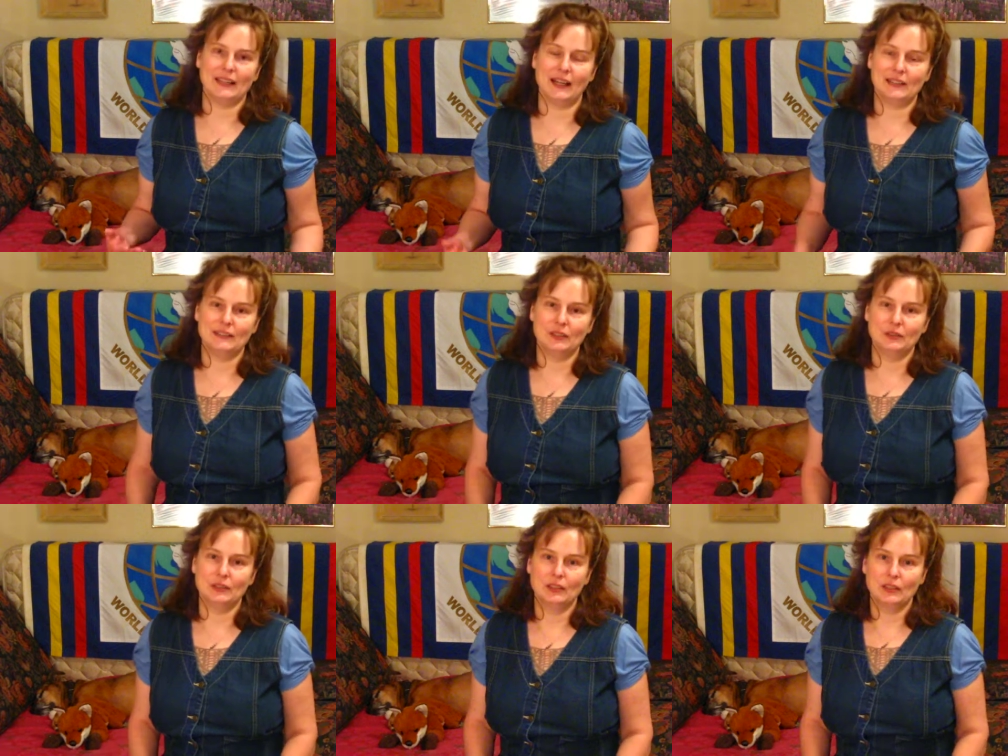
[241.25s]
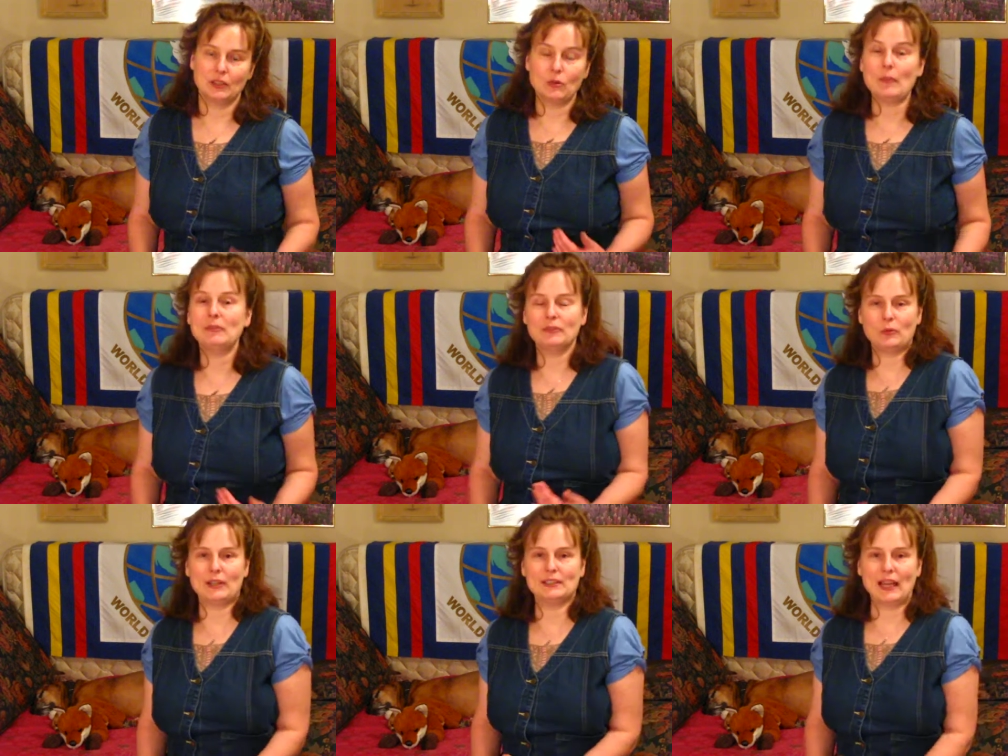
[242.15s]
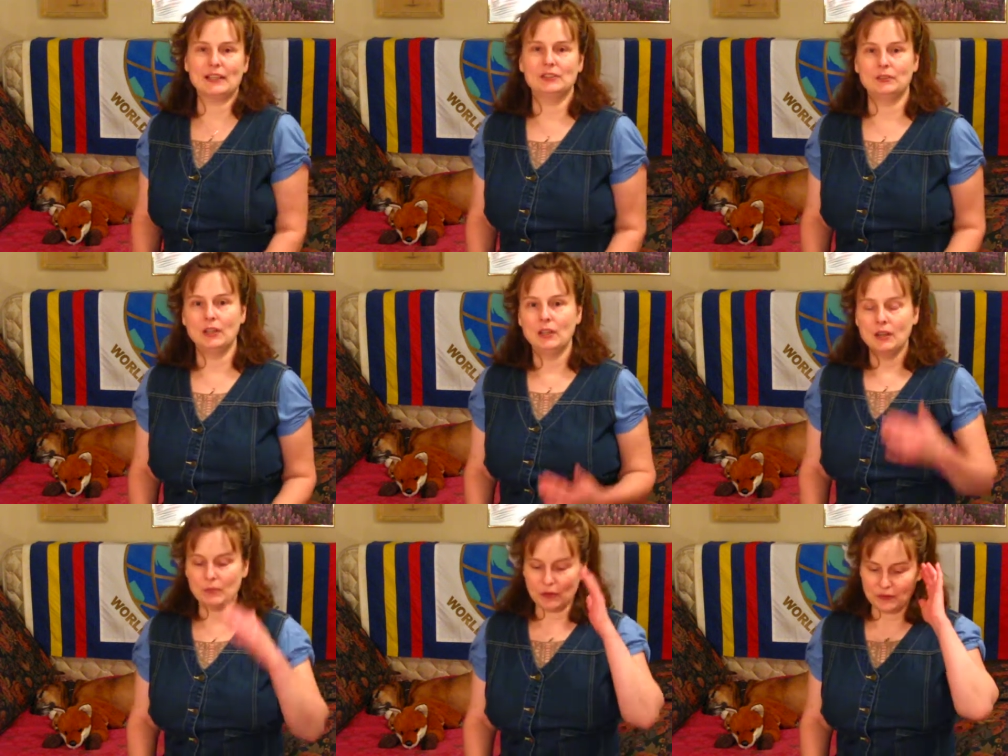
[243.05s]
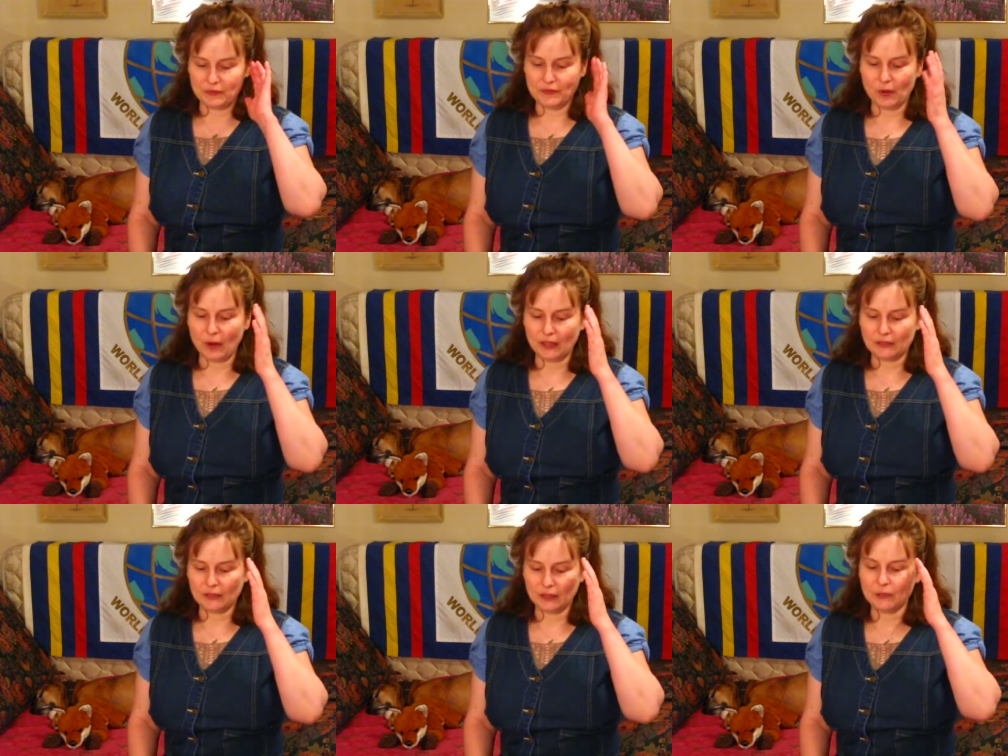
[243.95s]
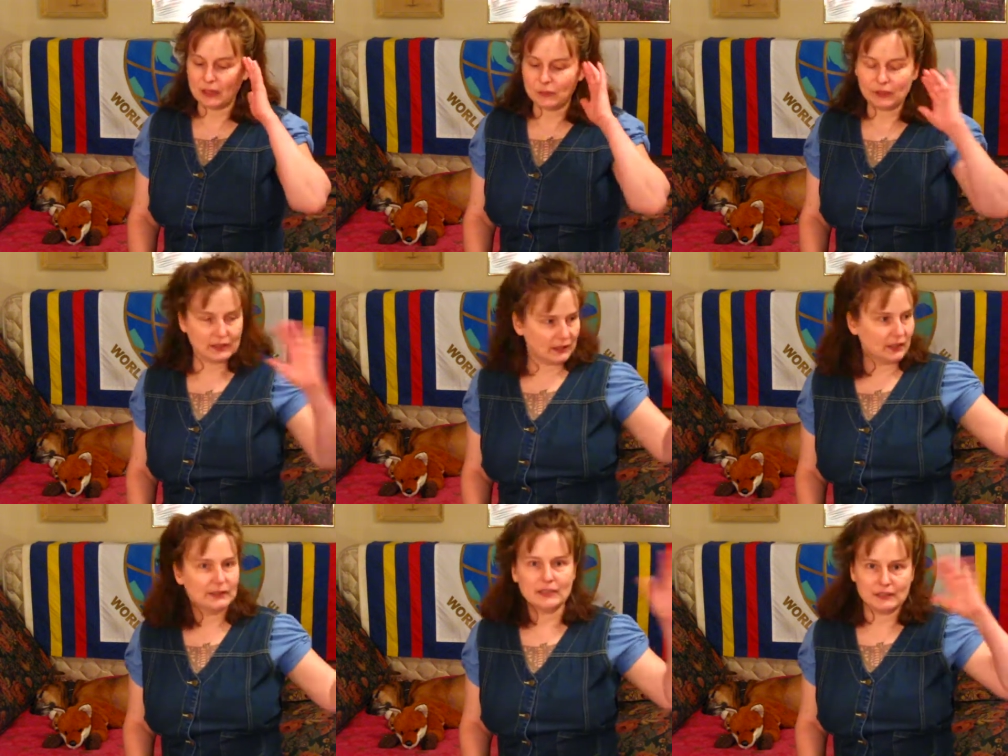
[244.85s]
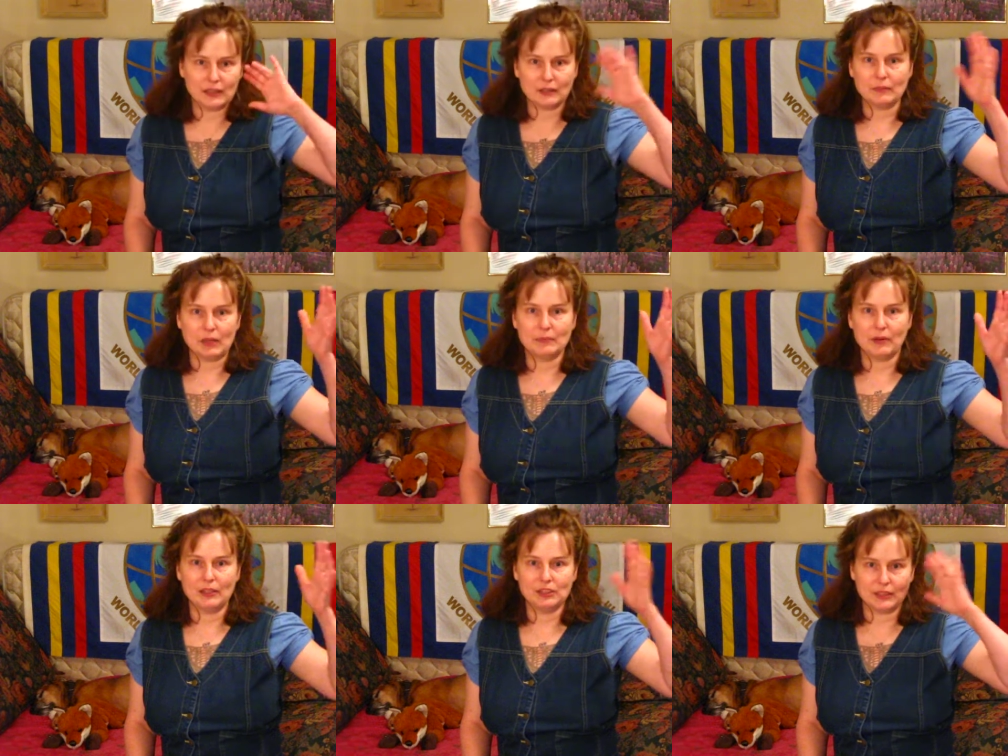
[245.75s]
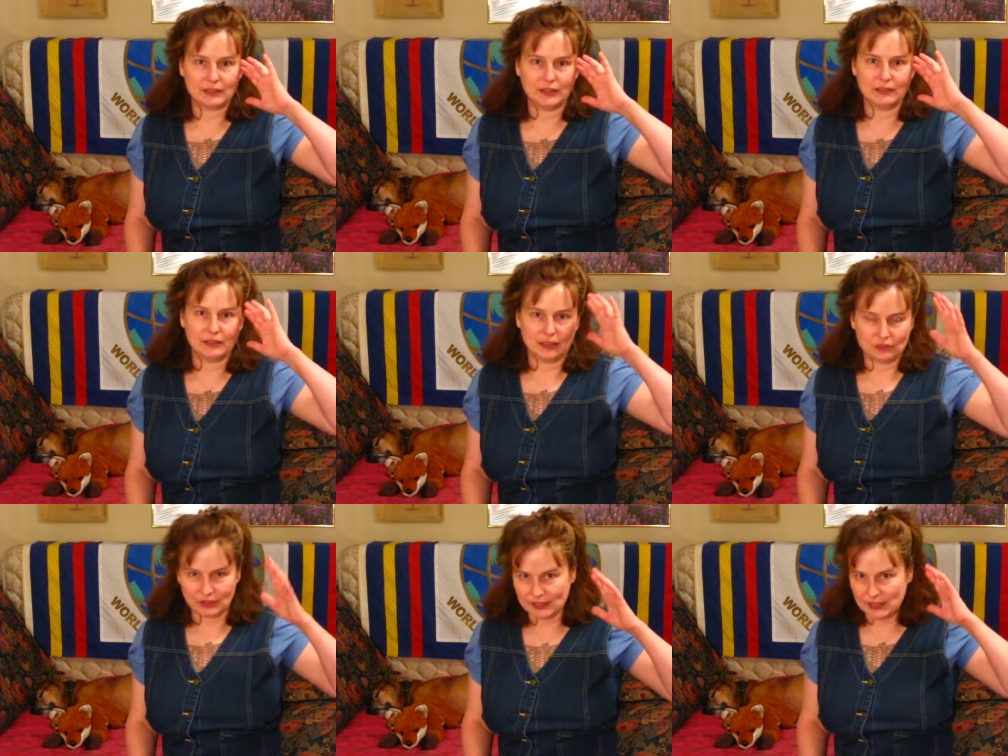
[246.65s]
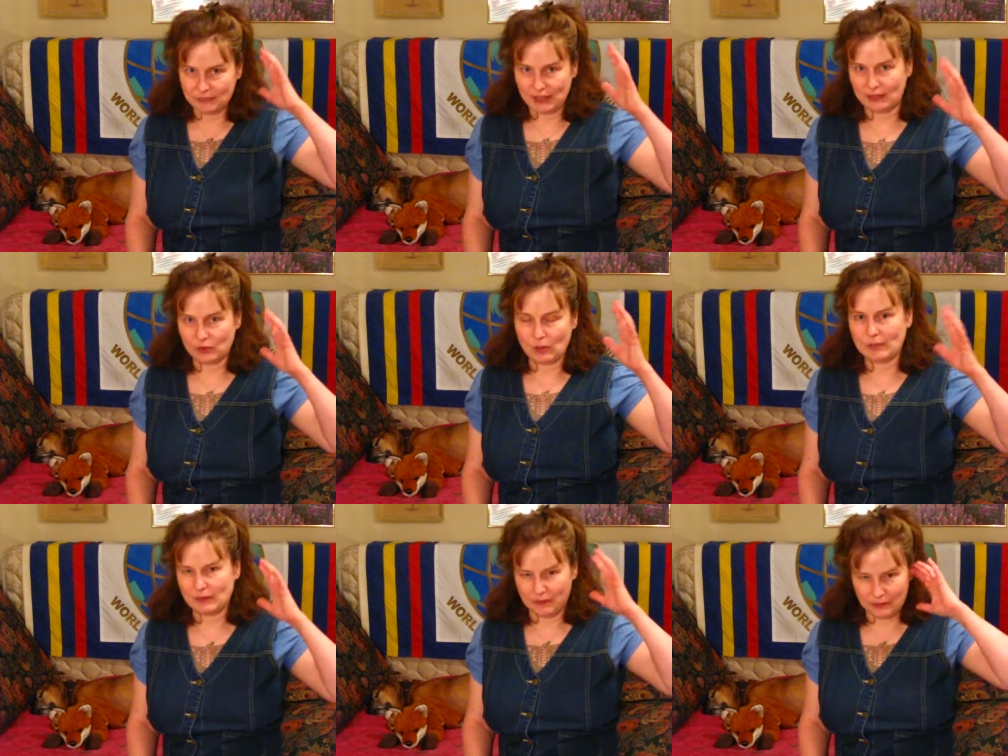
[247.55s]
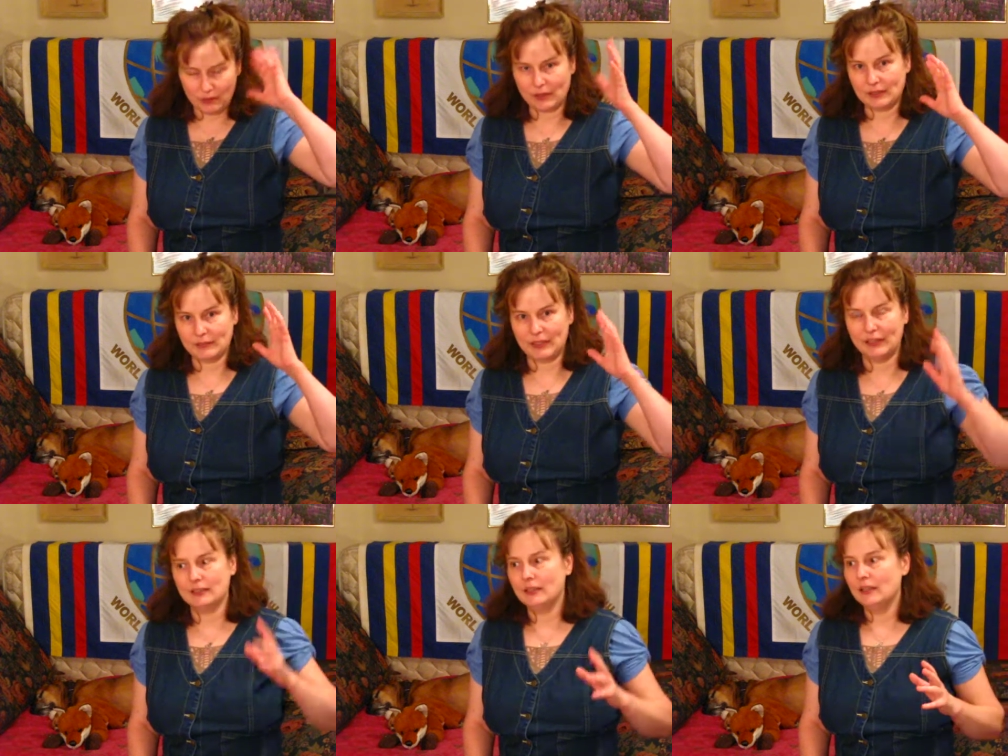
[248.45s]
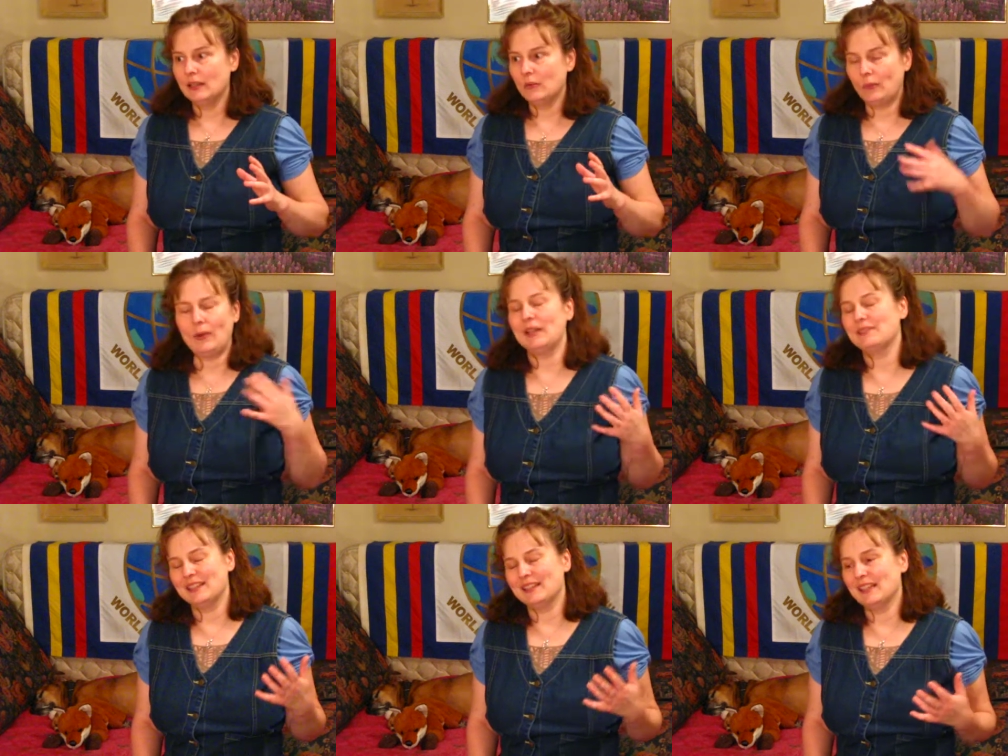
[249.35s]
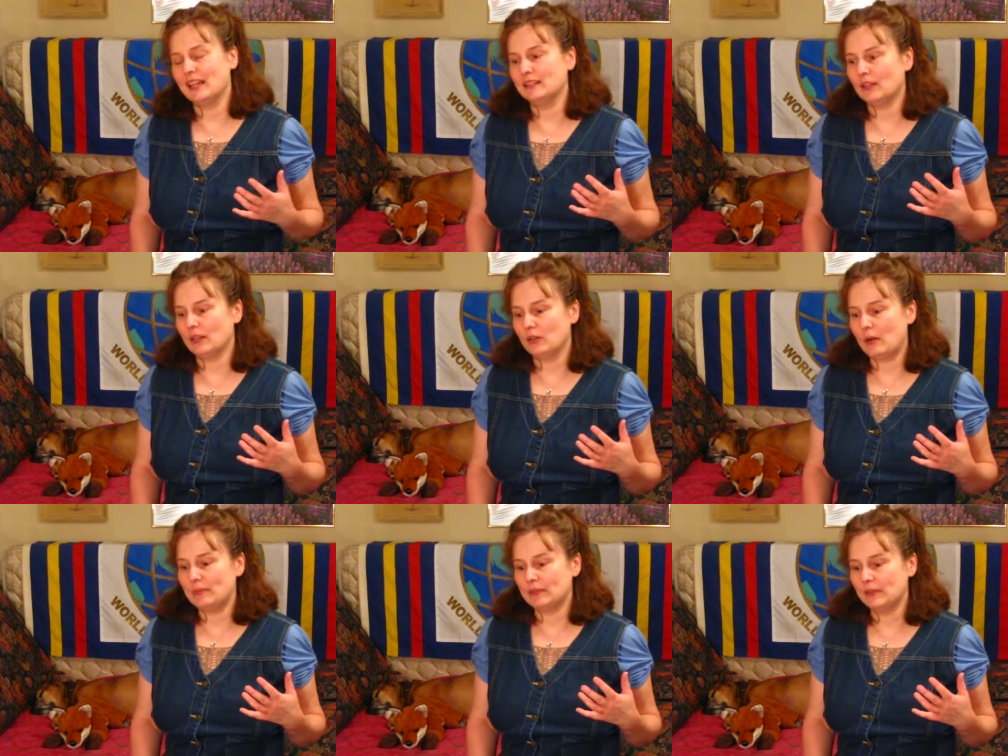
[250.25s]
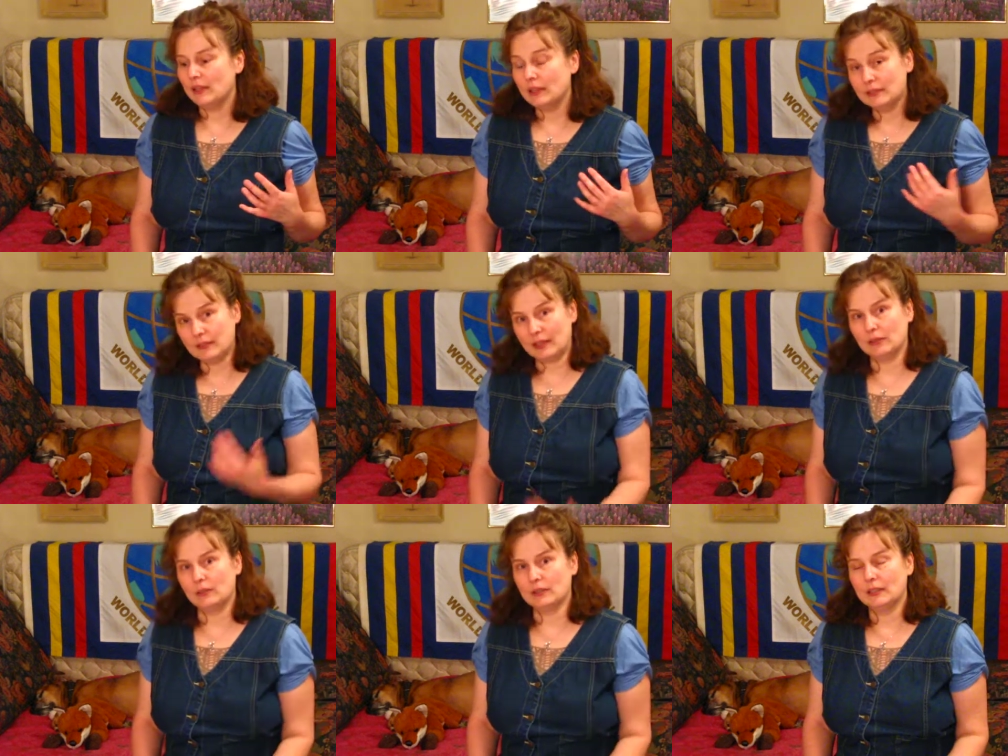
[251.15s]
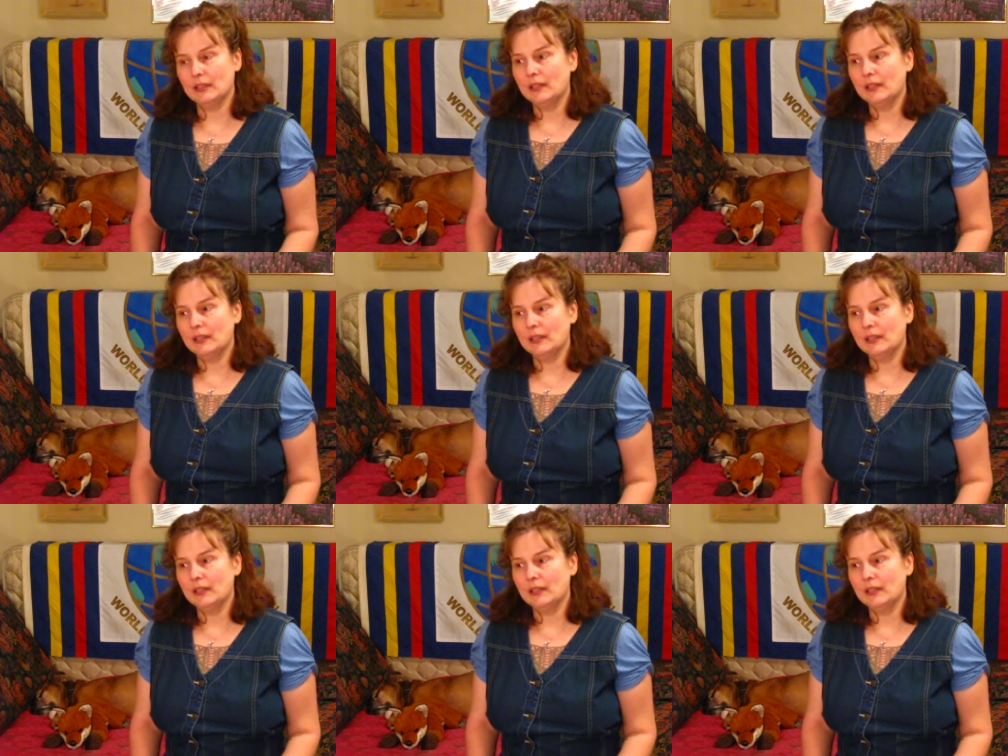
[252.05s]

attitude. Cooperative quest attitude, both of thought, like when I'm working on this, on my project, I try to keep that cooperative thought in my head, a way of thinking, and cooperative dialogue.